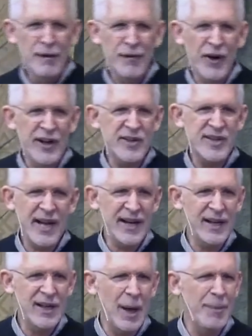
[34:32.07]
for His
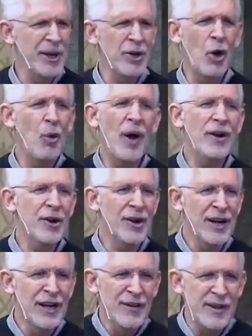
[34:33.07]
second coming. No
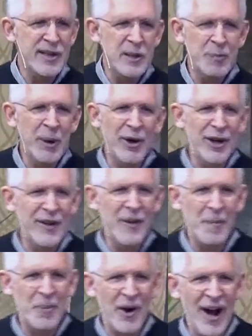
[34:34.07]
wonder the Spirit and
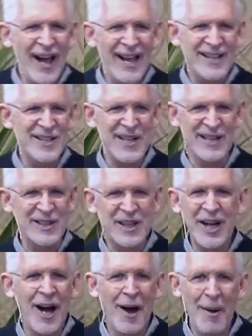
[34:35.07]
the bride says,
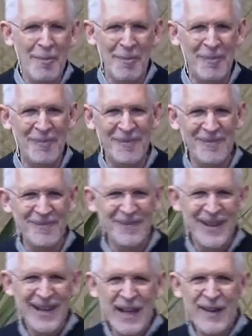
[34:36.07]
Come.
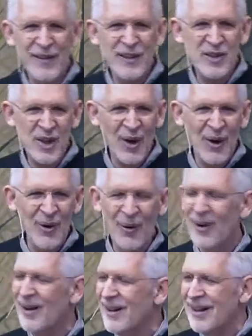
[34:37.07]
Even
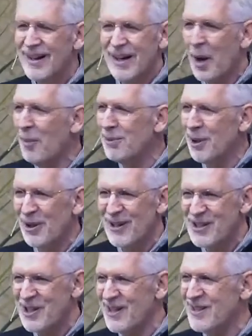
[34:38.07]
so, come,
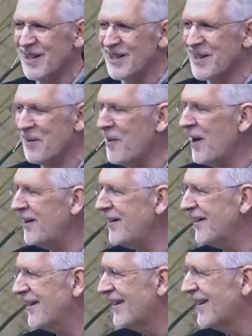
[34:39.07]
Lord Jesus. Amen?
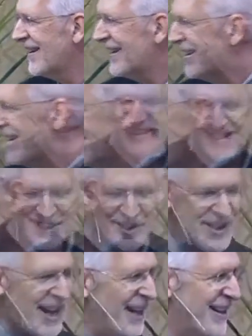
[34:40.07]
Let's
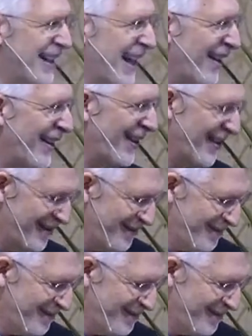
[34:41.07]
stand together.